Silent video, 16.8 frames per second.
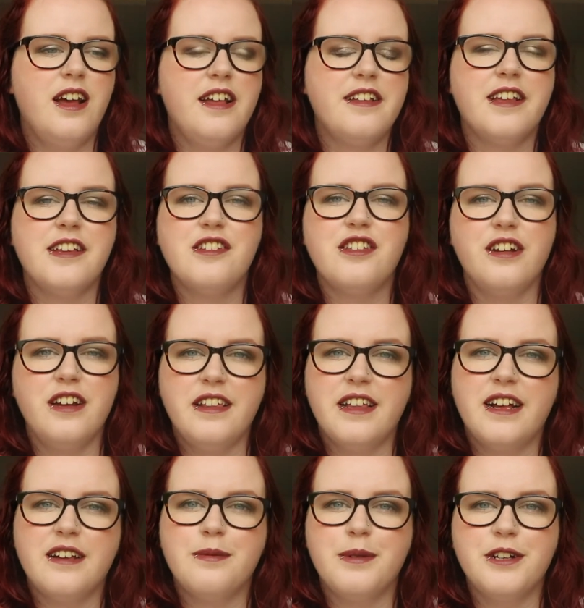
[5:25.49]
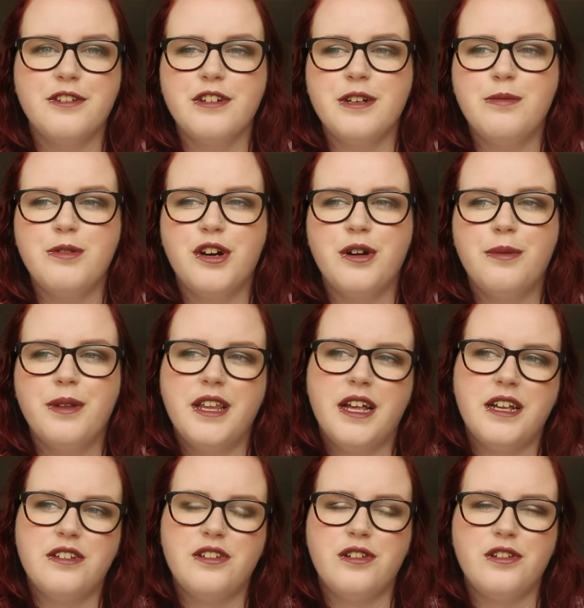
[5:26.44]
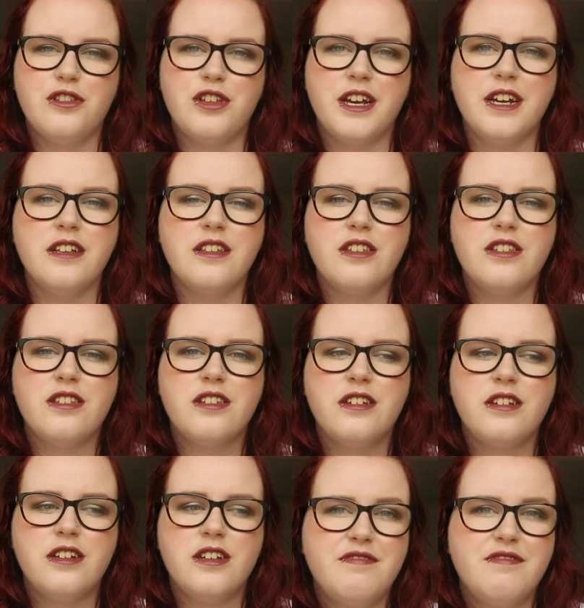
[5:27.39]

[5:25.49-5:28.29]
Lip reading: essentially that's my dream job and that's not changed.